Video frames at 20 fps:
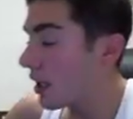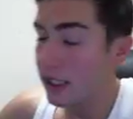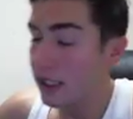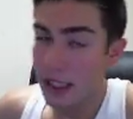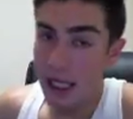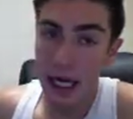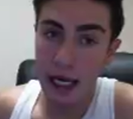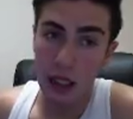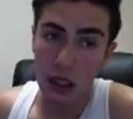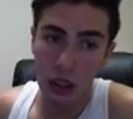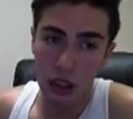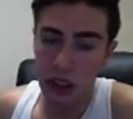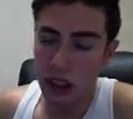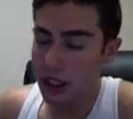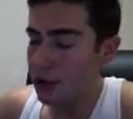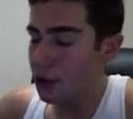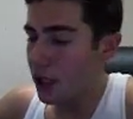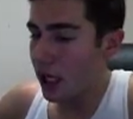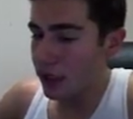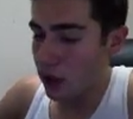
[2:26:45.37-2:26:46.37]
Yeah, it looks
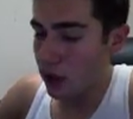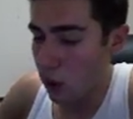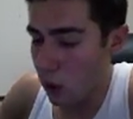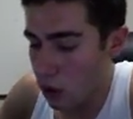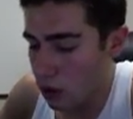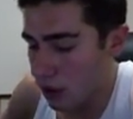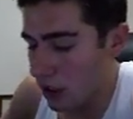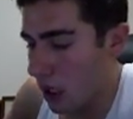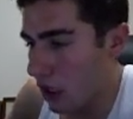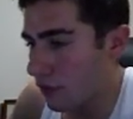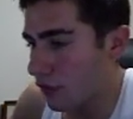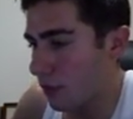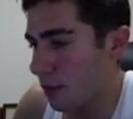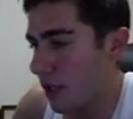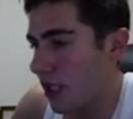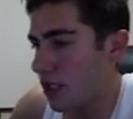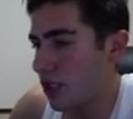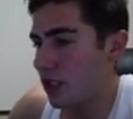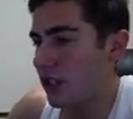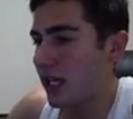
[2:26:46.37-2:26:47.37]
like you got the order
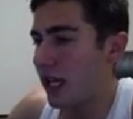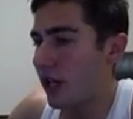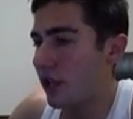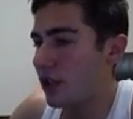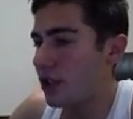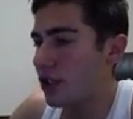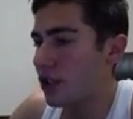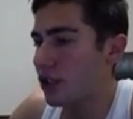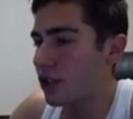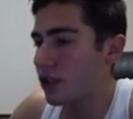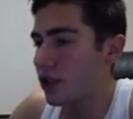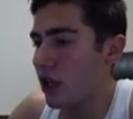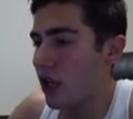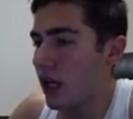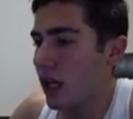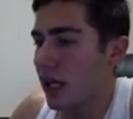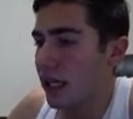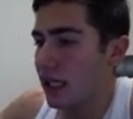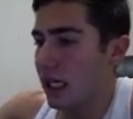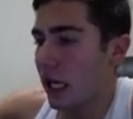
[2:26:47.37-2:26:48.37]
confirmation. Now you just
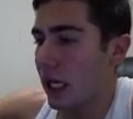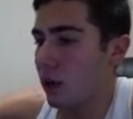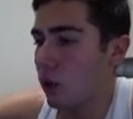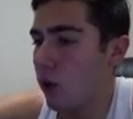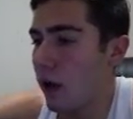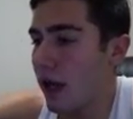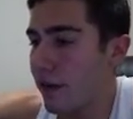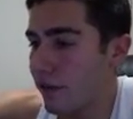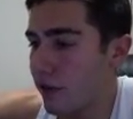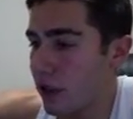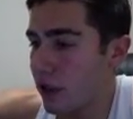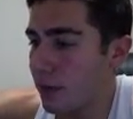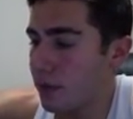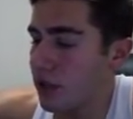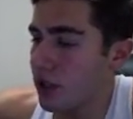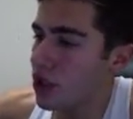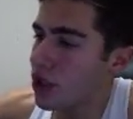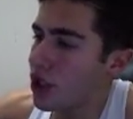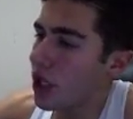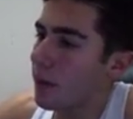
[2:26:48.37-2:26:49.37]
gotta wait for them to
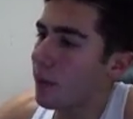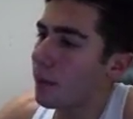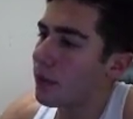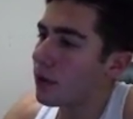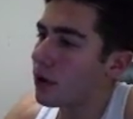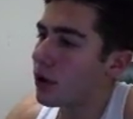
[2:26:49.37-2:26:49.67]
ship.